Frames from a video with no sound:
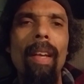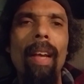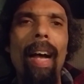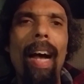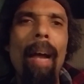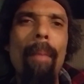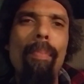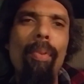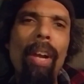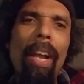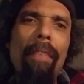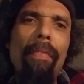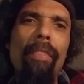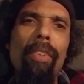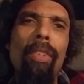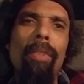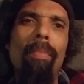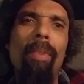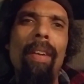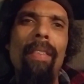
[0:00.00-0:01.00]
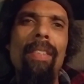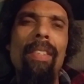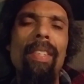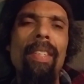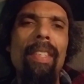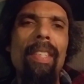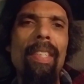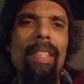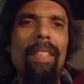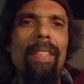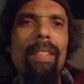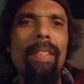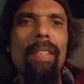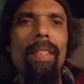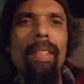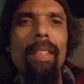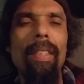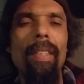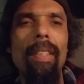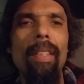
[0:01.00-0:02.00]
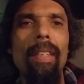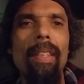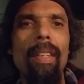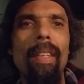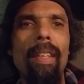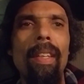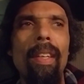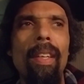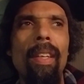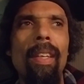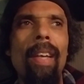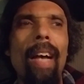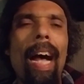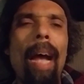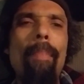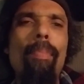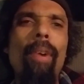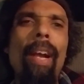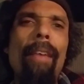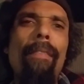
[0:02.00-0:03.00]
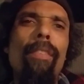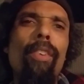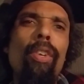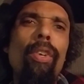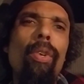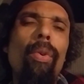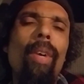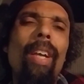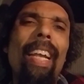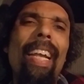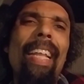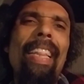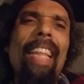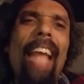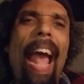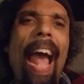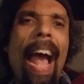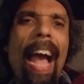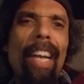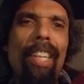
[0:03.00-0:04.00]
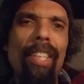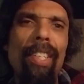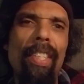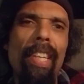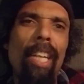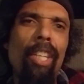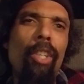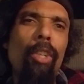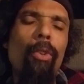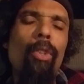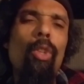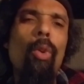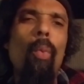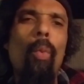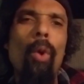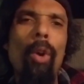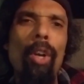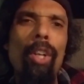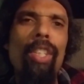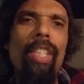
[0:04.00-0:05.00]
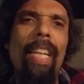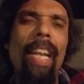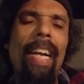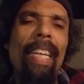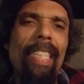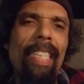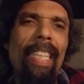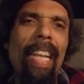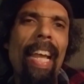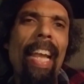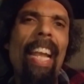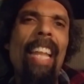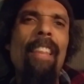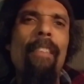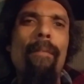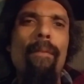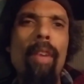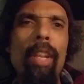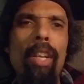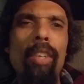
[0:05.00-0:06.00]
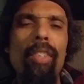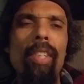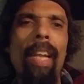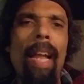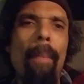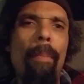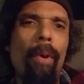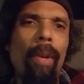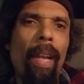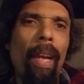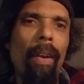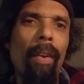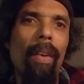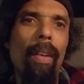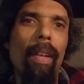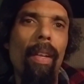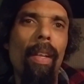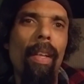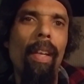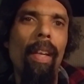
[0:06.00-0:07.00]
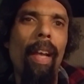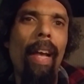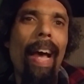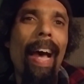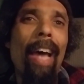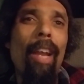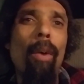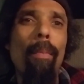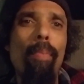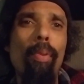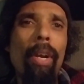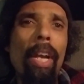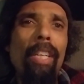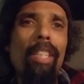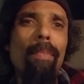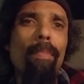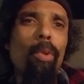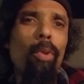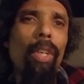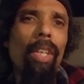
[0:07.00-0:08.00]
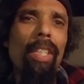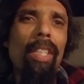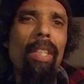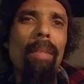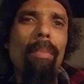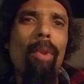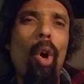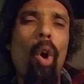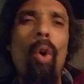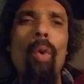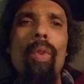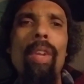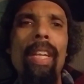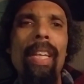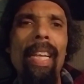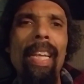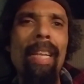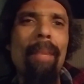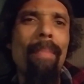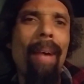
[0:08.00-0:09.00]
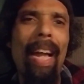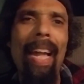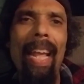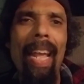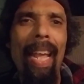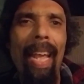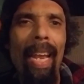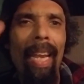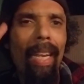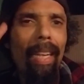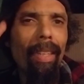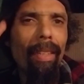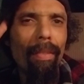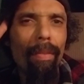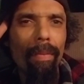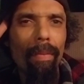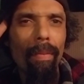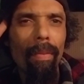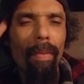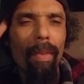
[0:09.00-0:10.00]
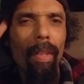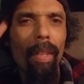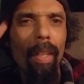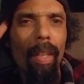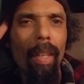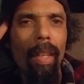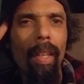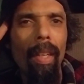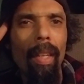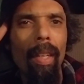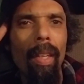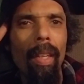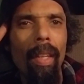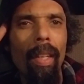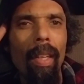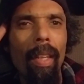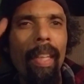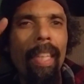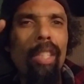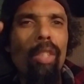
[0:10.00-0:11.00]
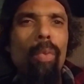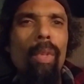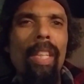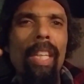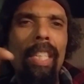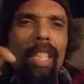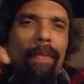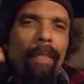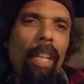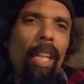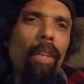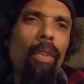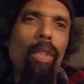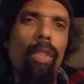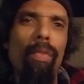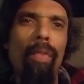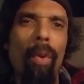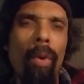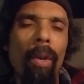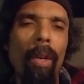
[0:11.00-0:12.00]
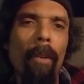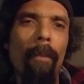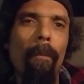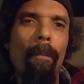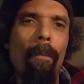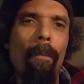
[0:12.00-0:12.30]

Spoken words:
I pray for you, brothers and sisters. I pray for you in the actions I do, in the words that I say, in the videos that I put out. I don't pray spookism only in my head. That's what this video is for.